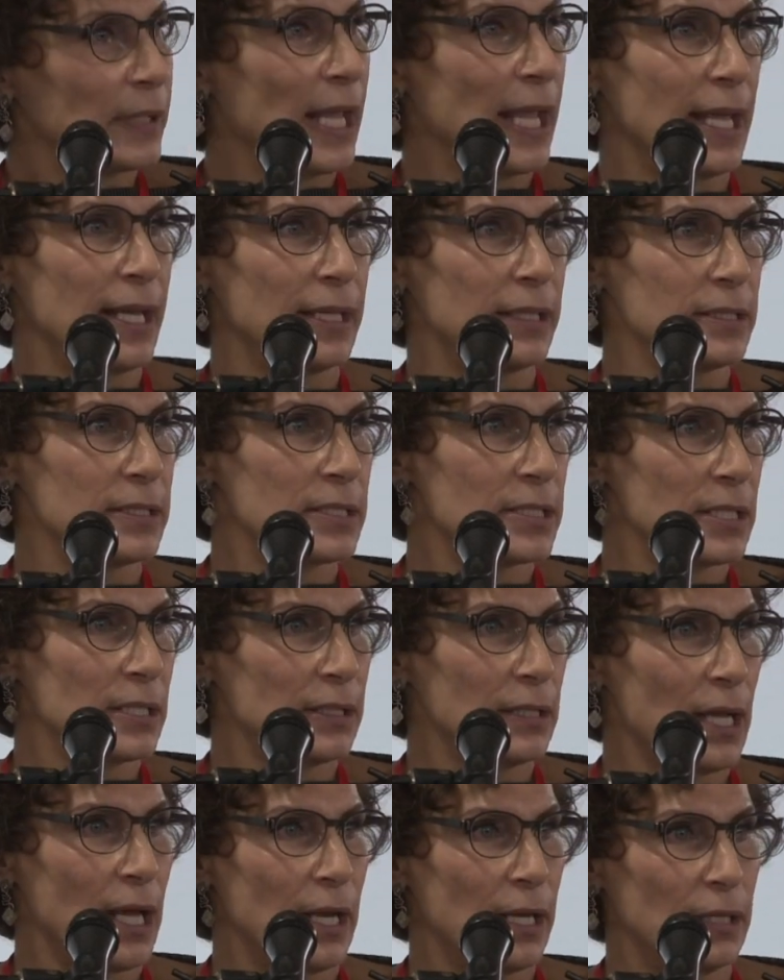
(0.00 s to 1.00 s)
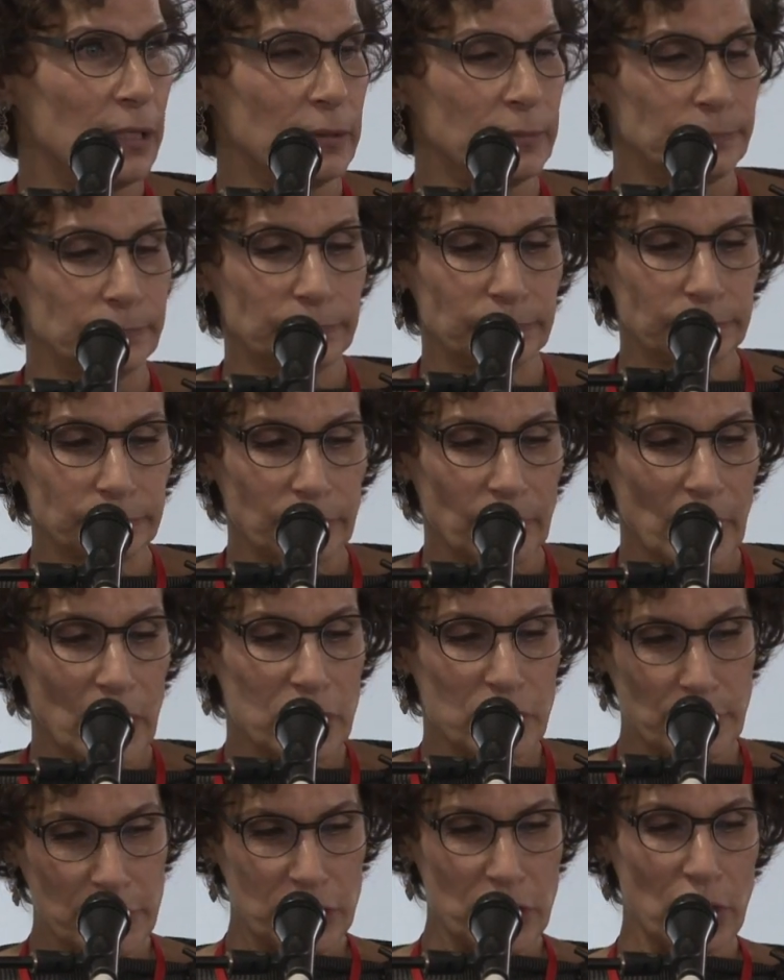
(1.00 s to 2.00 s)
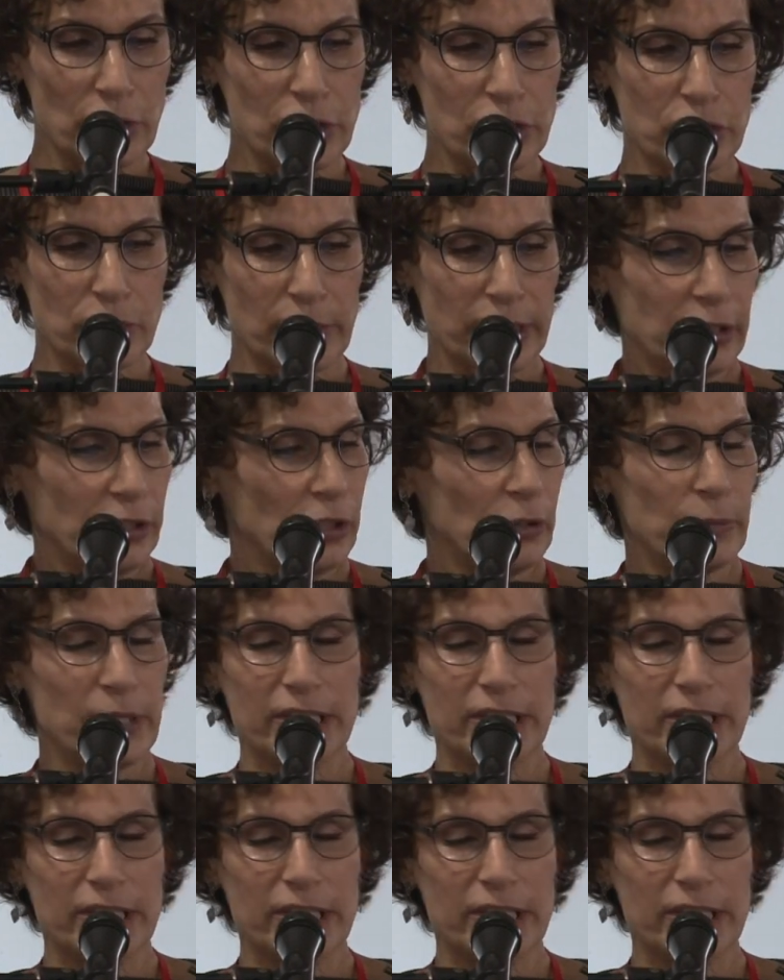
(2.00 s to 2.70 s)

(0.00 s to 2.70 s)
And um, we started treating her.